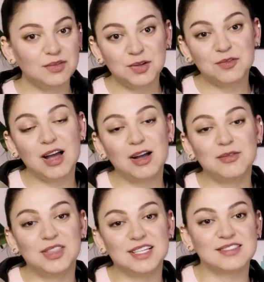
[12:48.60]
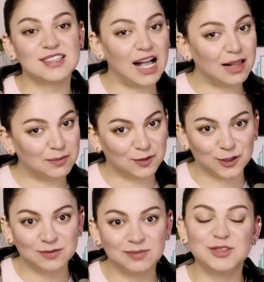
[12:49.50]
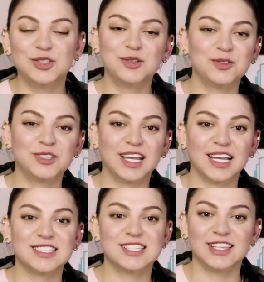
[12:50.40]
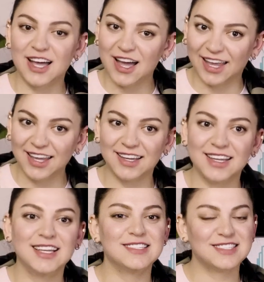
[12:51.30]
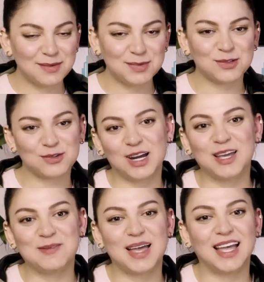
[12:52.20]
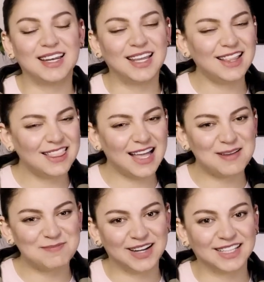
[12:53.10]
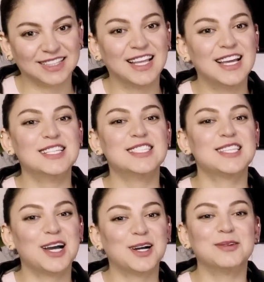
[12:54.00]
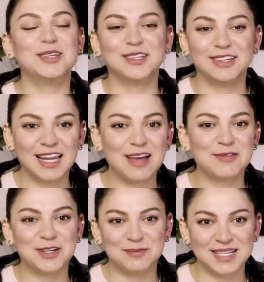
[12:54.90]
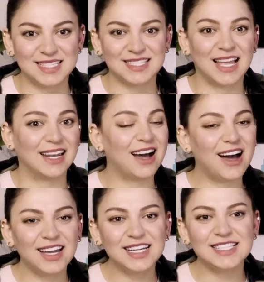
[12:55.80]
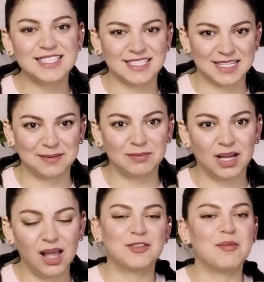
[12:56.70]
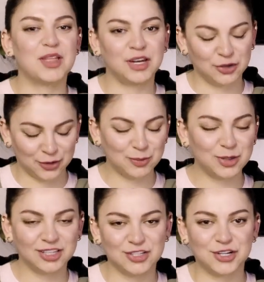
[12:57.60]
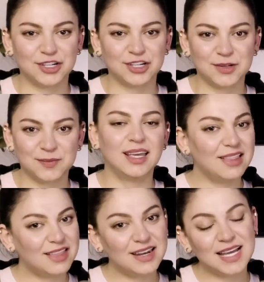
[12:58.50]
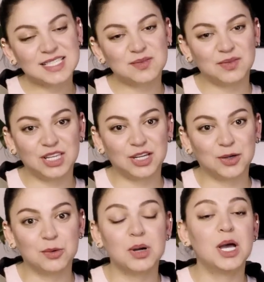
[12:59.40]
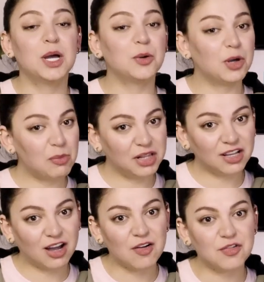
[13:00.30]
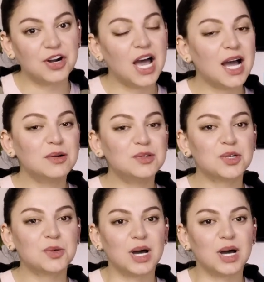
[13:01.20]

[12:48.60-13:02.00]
If you found this helpful, don't forget to like, subscribe, and hit that bell so you never miss an IELTS tip from the Notebook Learn. In the next video, we will cover how to